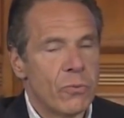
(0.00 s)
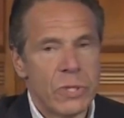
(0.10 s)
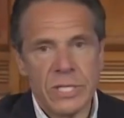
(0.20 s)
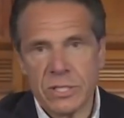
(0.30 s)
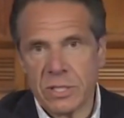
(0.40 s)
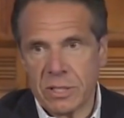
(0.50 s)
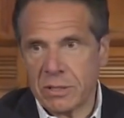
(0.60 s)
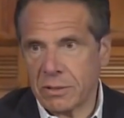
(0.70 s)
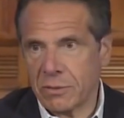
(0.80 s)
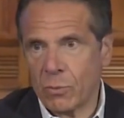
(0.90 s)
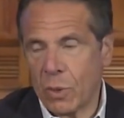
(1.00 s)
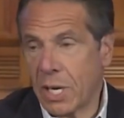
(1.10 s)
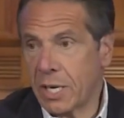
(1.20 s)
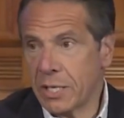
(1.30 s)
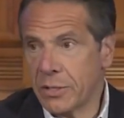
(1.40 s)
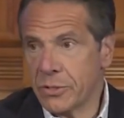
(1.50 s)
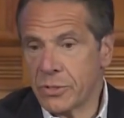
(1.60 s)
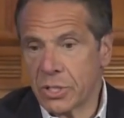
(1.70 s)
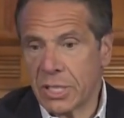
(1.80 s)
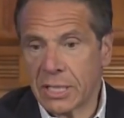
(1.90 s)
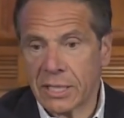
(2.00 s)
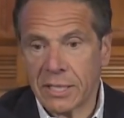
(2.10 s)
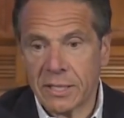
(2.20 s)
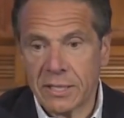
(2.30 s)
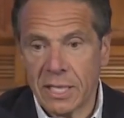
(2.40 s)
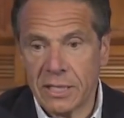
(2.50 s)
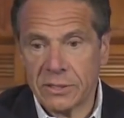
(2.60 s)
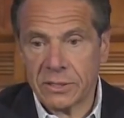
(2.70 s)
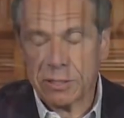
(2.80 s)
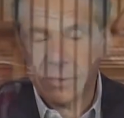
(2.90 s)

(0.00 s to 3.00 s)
reason why you should not get the test.